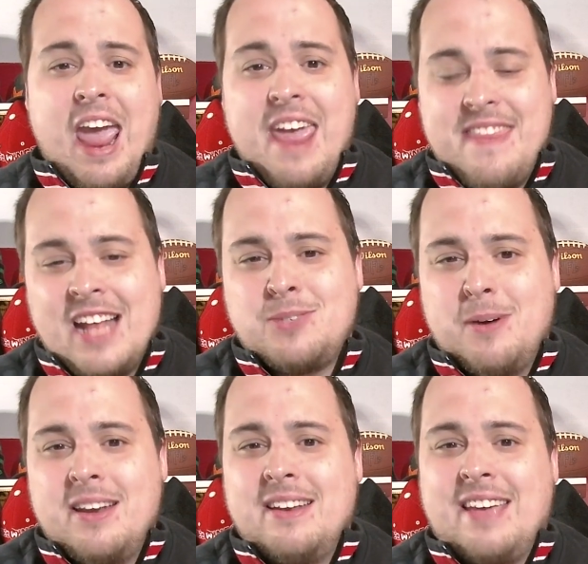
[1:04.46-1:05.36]
And that's
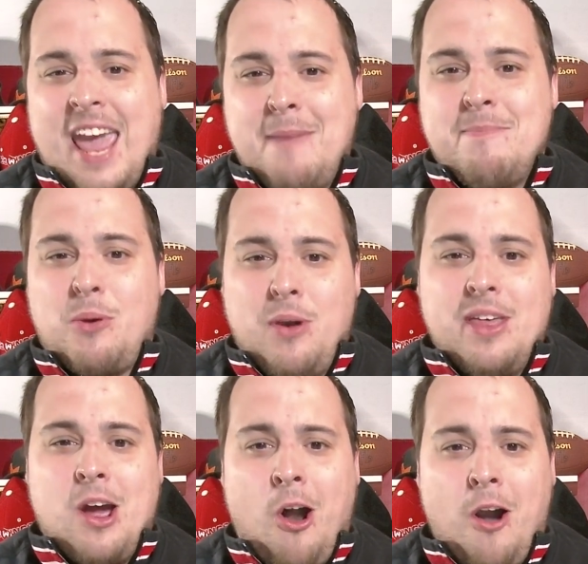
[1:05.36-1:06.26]
when came the
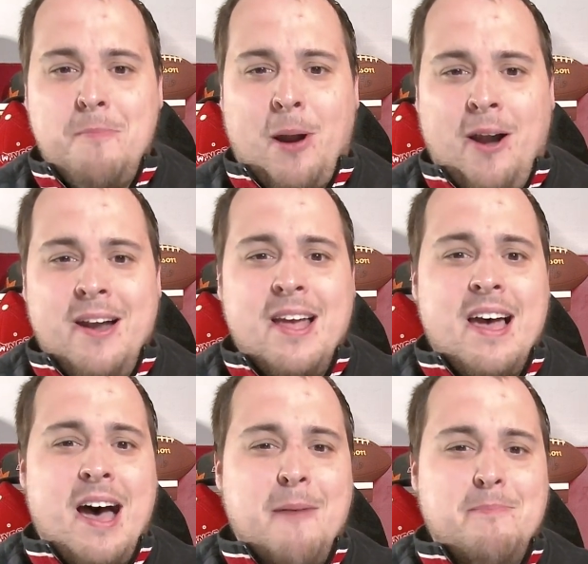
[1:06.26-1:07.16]
really hard part
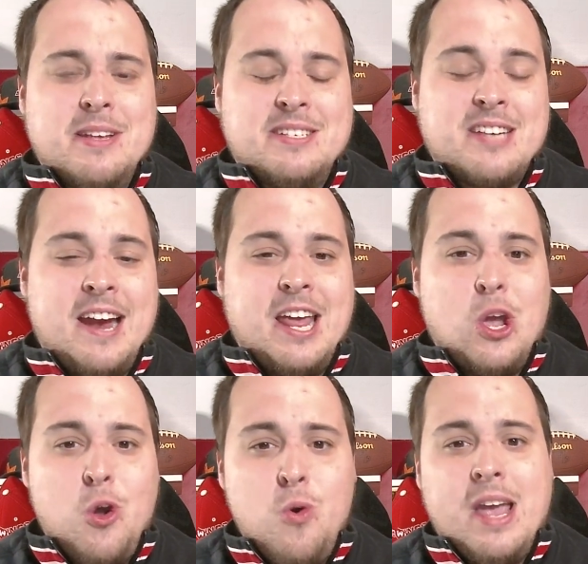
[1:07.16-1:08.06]
of deciding
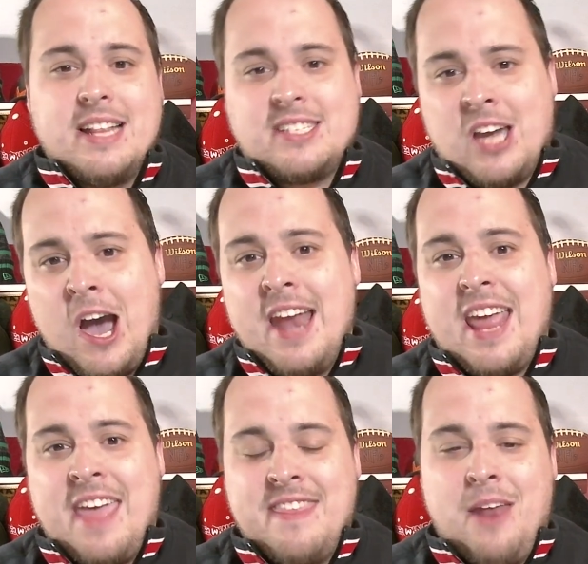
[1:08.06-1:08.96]
who gets cut
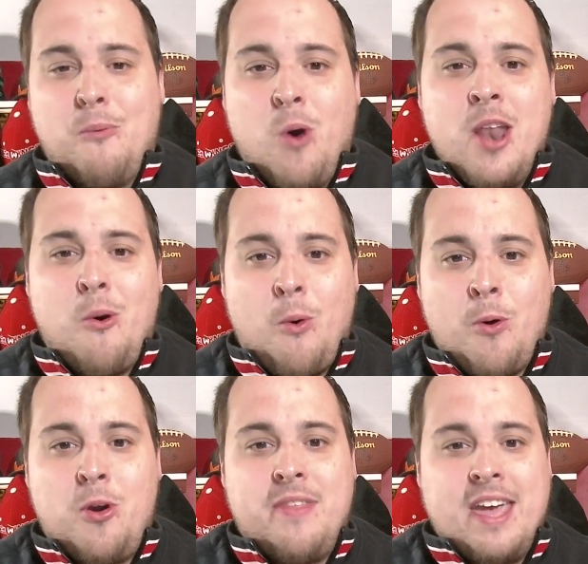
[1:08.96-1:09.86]
and then what
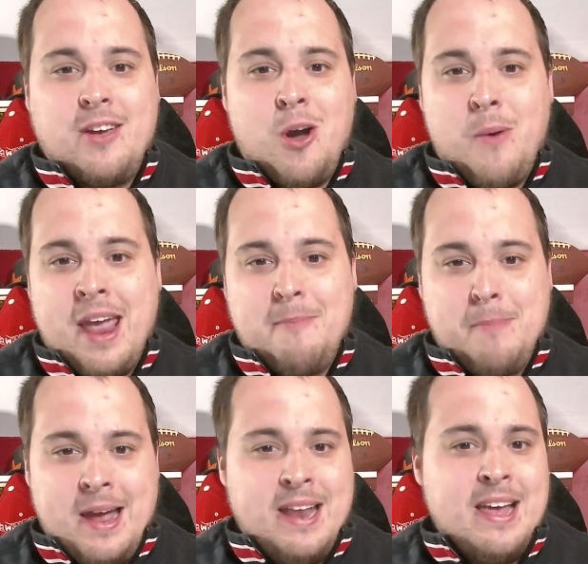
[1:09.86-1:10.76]
order they go in.
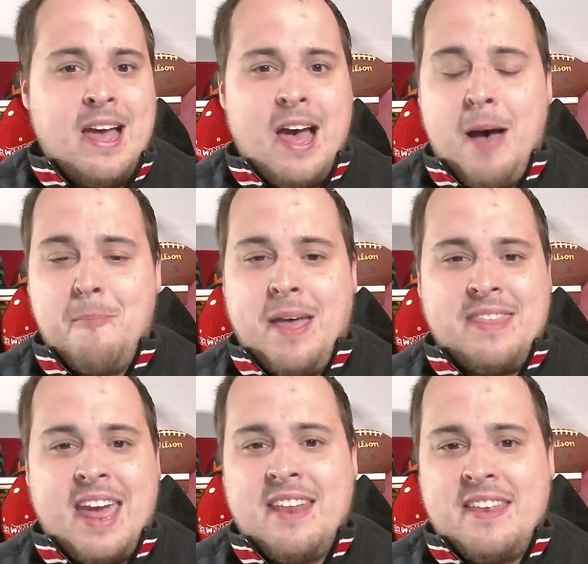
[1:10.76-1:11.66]
But at
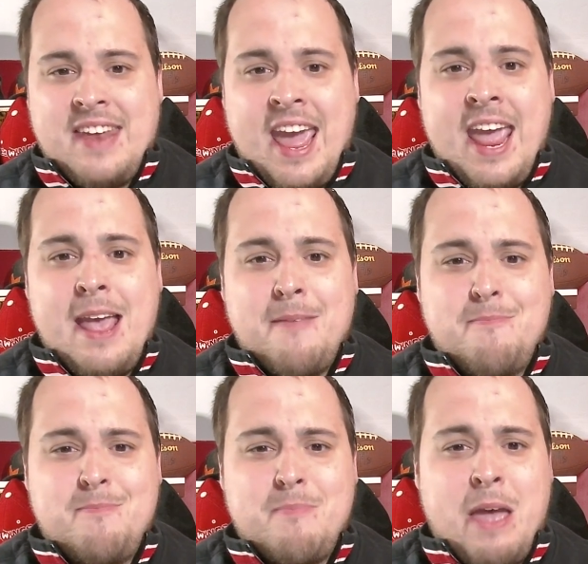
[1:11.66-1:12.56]
the end of the day,
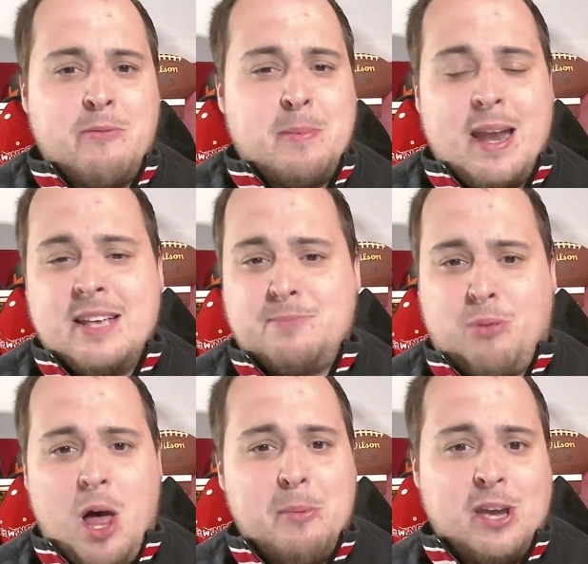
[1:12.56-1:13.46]
everybody's
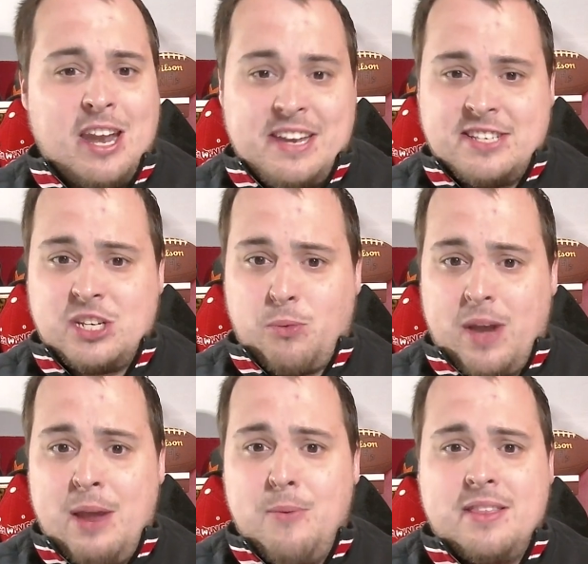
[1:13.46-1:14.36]
probably going to
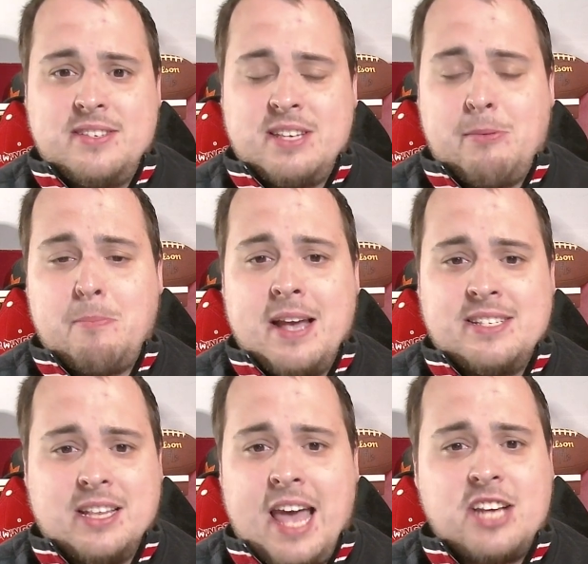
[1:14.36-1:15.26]
disagree with some of my
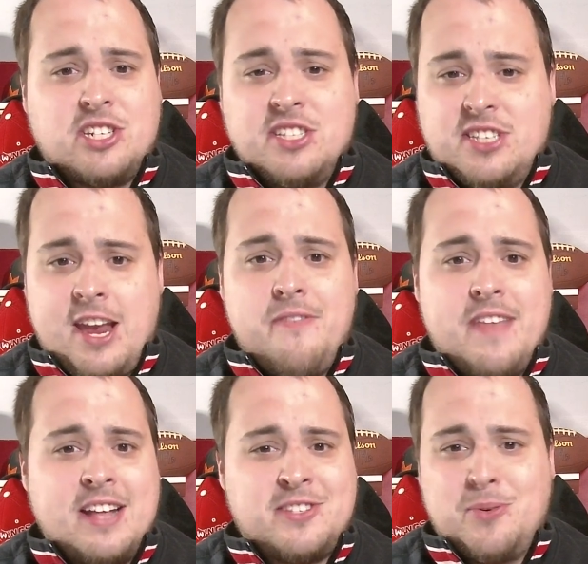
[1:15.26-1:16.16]
selections here.
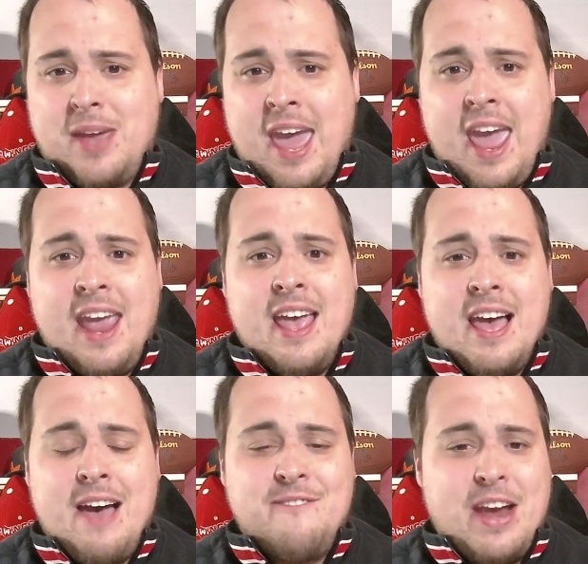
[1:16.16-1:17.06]
That's okay.
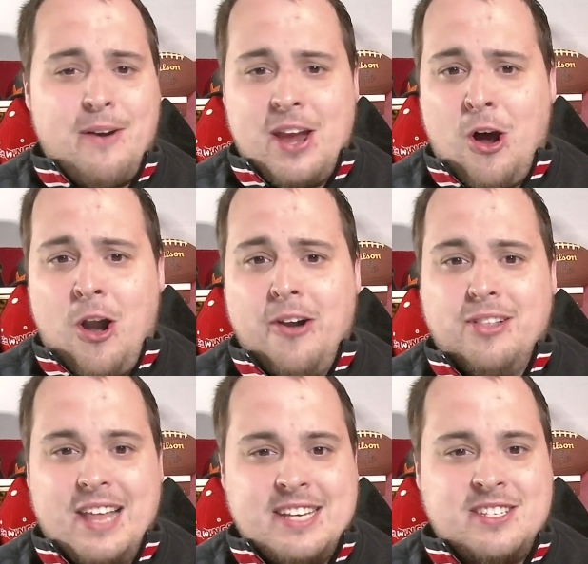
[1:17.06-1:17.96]
Very
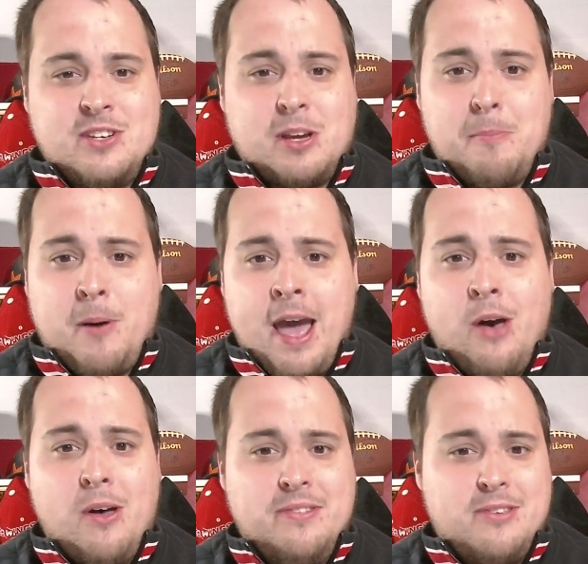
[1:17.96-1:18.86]
hard list to
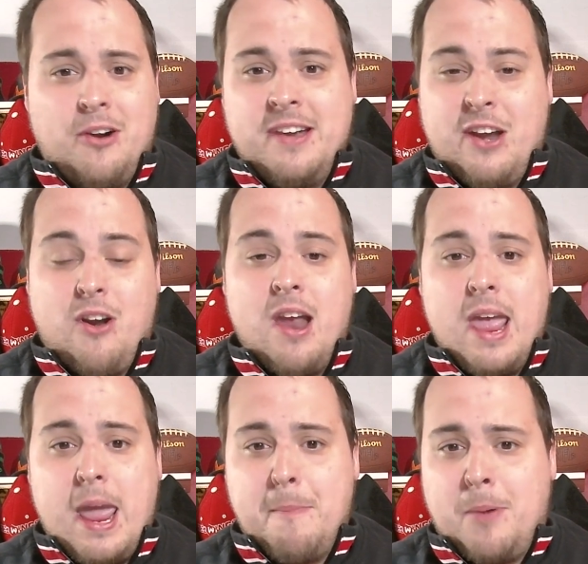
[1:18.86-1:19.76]
compile, a darn near
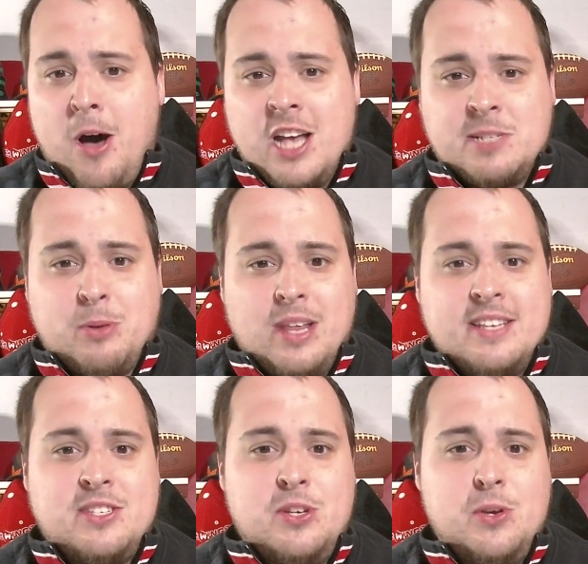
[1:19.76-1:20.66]
impossible
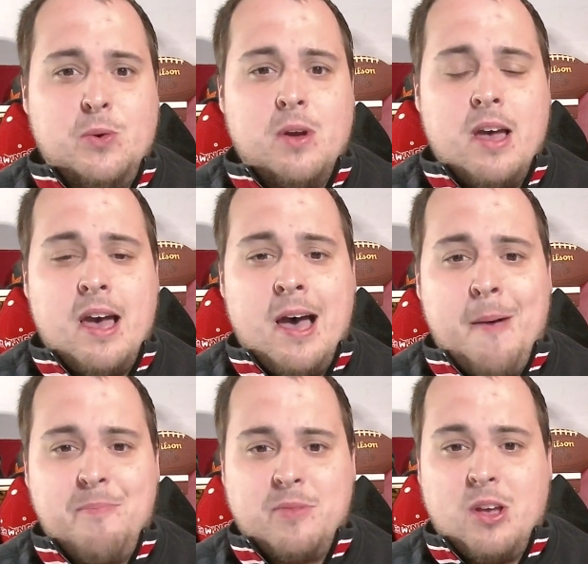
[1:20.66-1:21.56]
list to
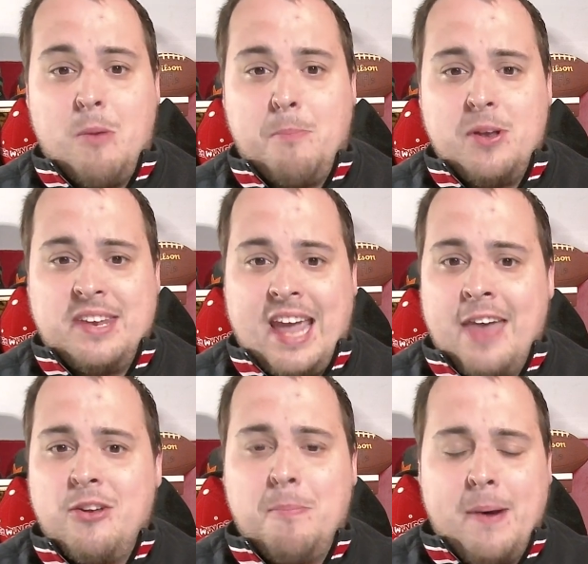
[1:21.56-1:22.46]
put
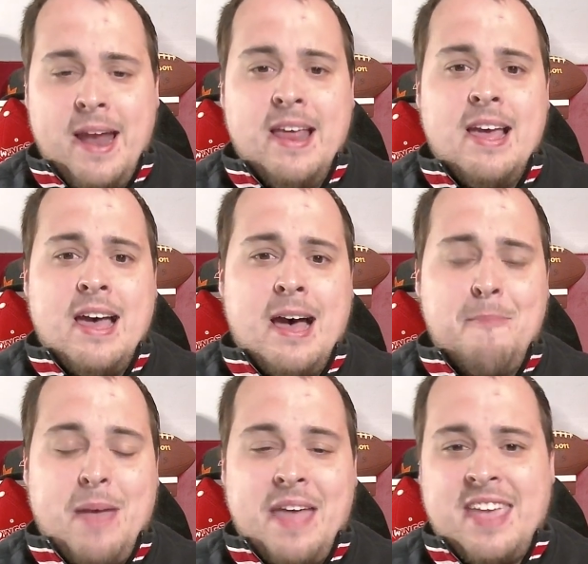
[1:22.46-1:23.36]
together. But
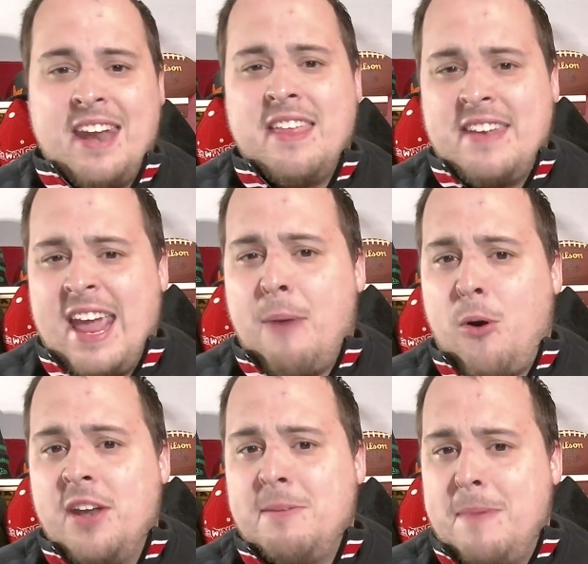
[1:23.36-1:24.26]
at the end of the day, I
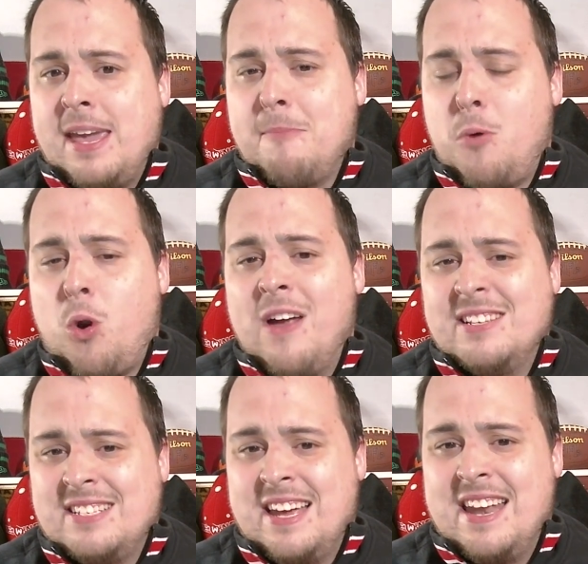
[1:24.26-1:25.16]
wanted to make it more
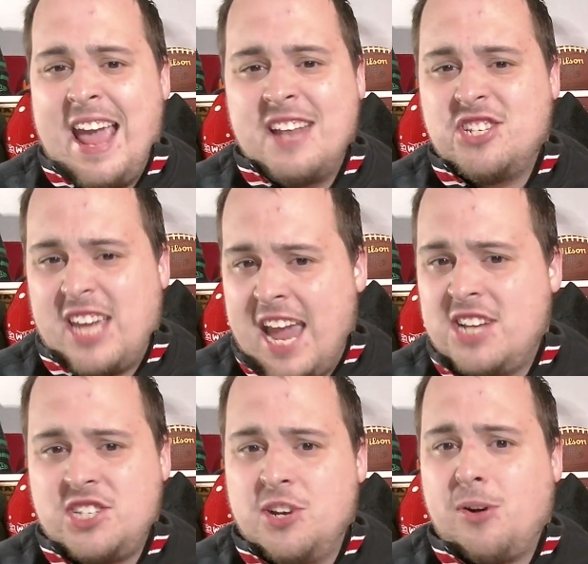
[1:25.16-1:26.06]
as an
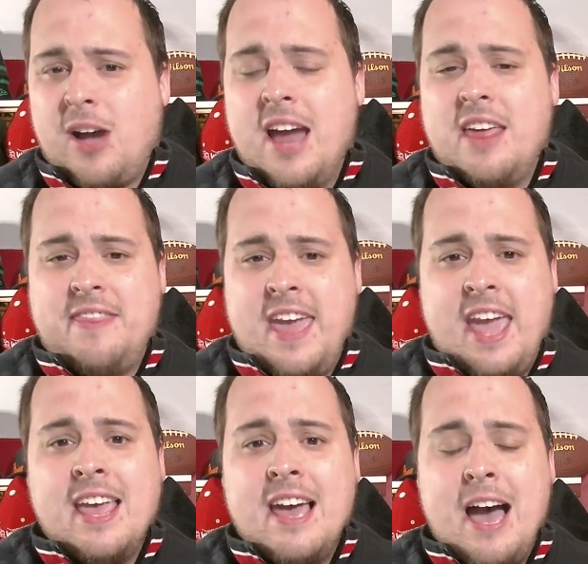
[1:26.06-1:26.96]
educational kind of
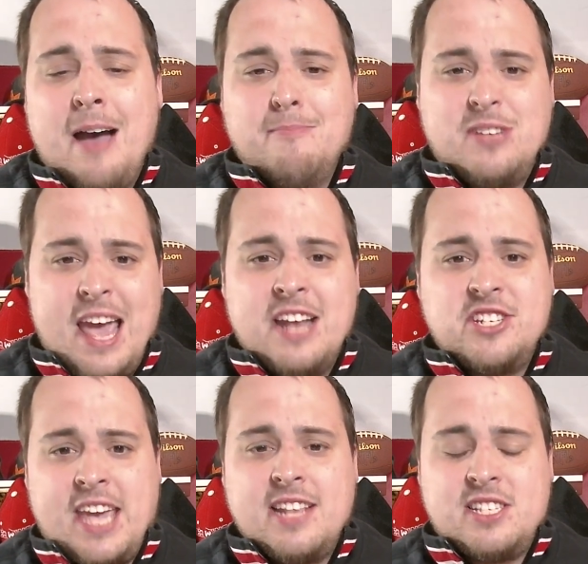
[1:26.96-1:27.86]
thing to
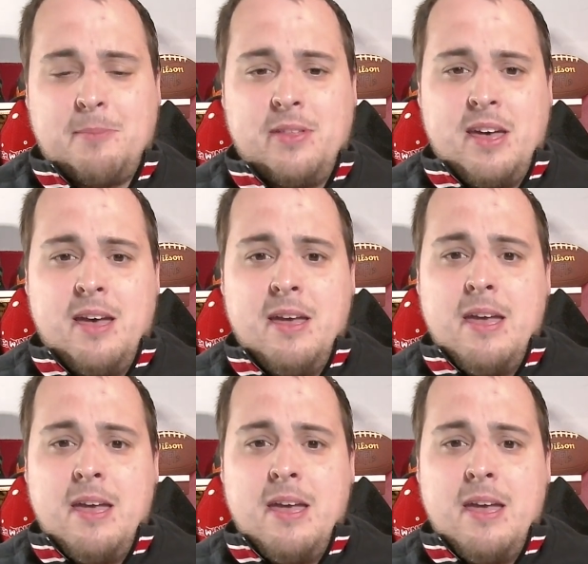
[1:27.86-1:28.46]
educate some of the